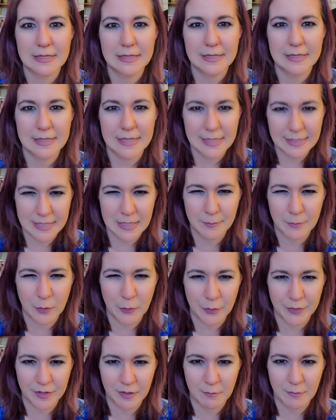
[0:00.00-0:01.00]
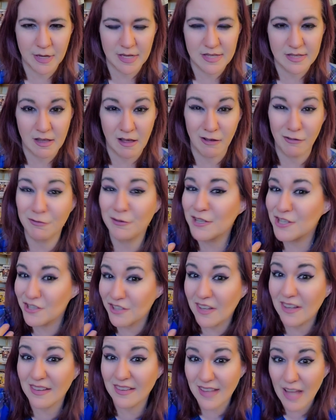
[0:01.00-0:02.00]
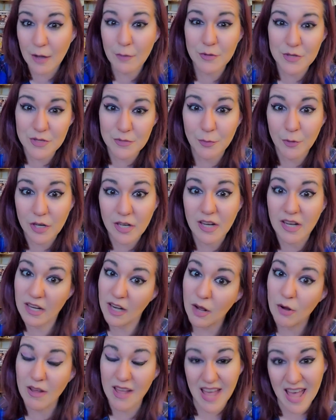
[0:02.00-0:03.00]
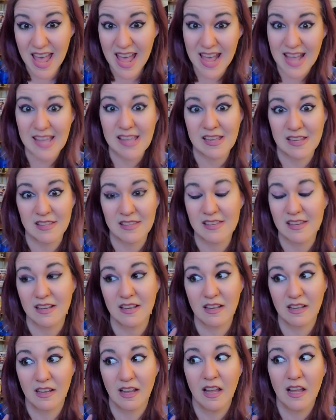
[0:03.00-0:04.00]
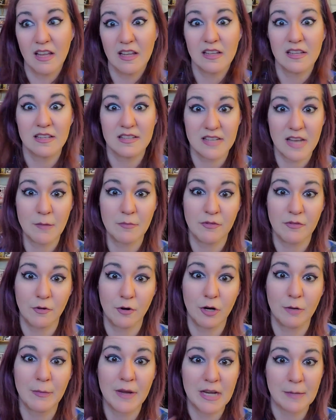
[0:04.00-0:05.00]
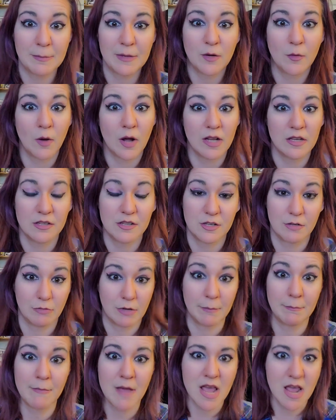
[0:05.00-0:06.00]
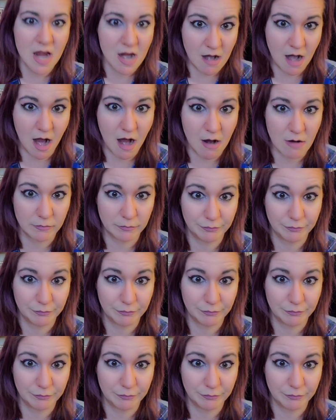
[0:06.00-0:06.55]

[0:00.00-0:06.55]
dig deeper within myself, which that was working okay until step 4 made me want to rip my hair out.